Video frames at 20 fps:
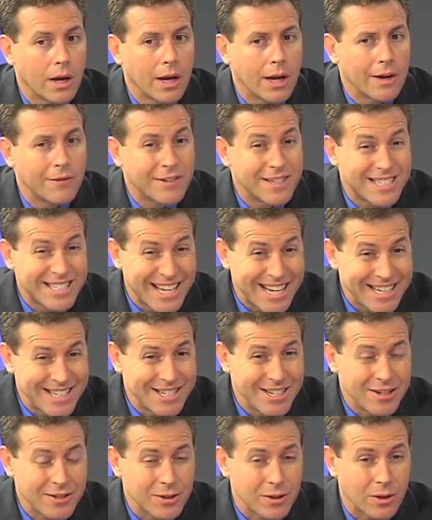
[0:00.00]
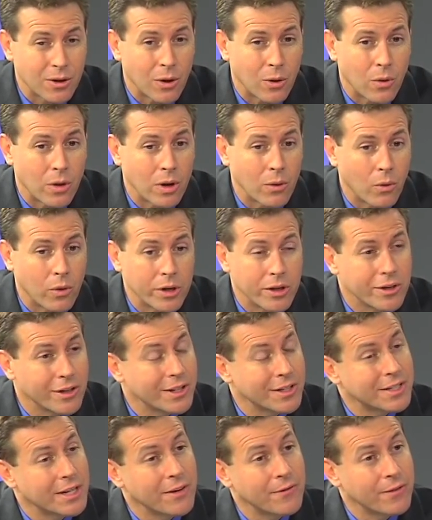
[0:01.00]
if it's 10 years ago, what are you going to
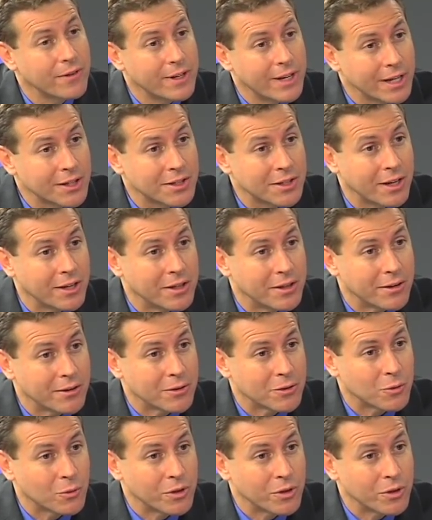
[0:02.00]
say for the next 10 years?